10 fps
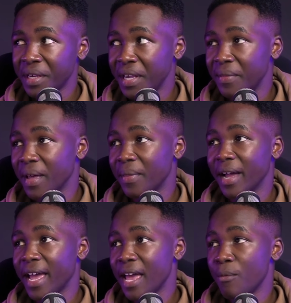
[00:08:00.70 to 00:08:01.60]
In the other
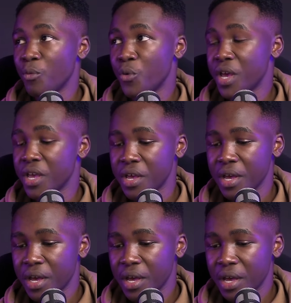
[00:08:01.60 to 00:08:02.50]
game, we
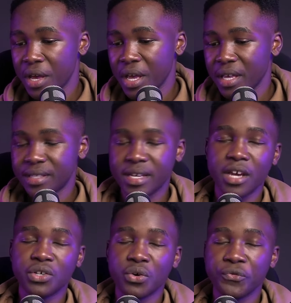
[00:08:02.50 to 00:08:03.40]

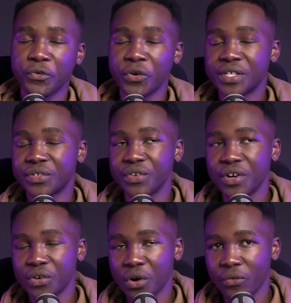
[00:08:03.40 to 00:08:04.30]
staked on Forest
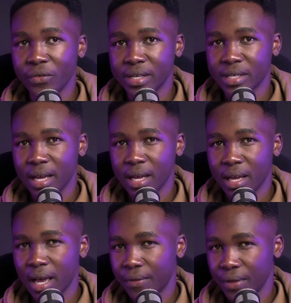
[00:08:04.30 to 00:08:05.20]
Green Rovers,
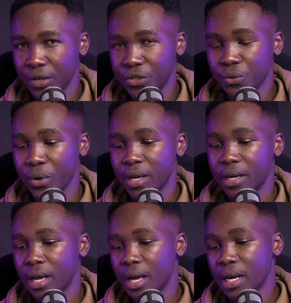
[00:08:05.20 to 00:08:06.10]
I think, to win.
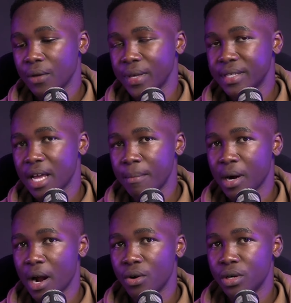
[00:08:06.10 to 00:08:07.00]
Now, this time
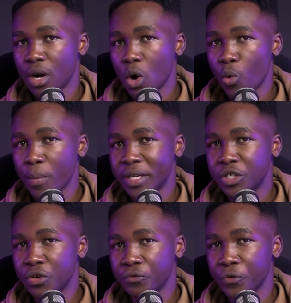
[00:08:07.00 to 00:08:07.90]
round, we're
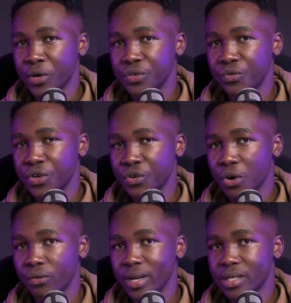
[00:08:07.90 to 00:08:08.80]
betting on Forest Green
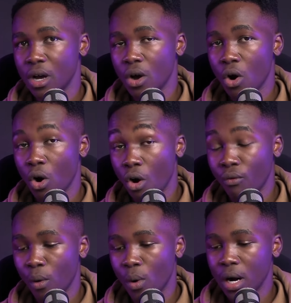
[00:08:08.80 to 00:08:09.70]
Rovers
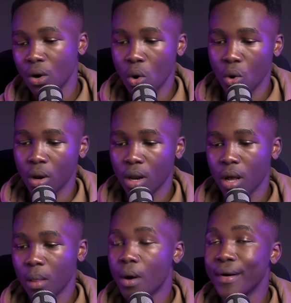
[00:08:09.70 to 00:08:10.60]
over one goal.
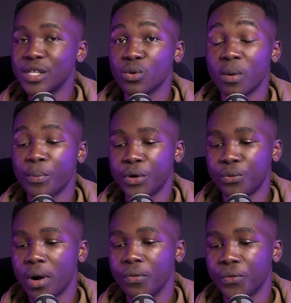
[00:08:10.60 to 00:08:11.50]
The odd is
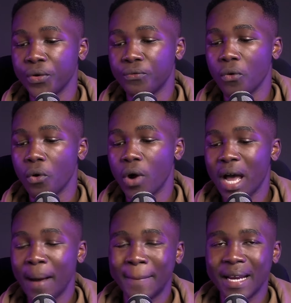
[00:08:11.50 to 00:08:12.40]
1.134.
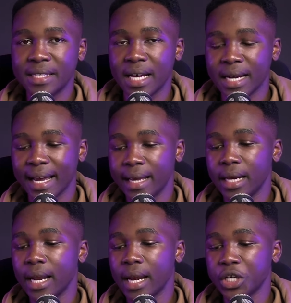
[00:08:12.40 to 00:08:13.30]
Plays under
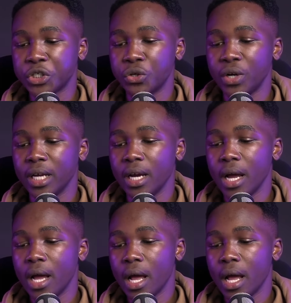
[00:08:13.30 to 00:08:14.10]
England National League.